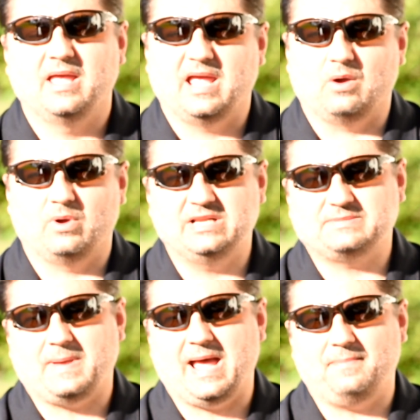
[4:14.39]
and what ends
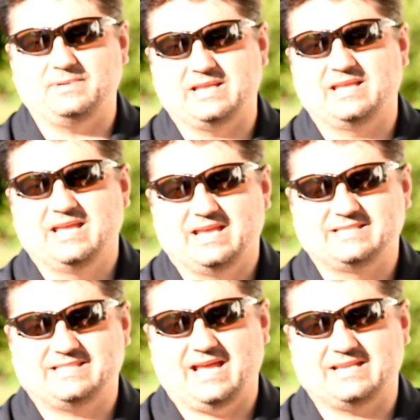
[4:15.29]
up happening
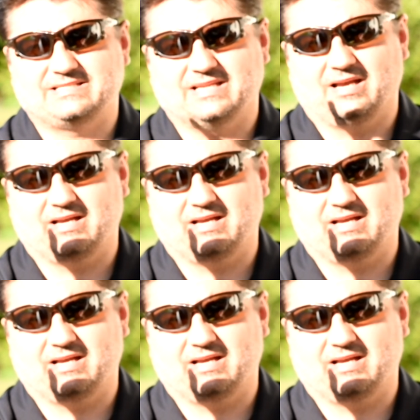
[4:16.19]
is that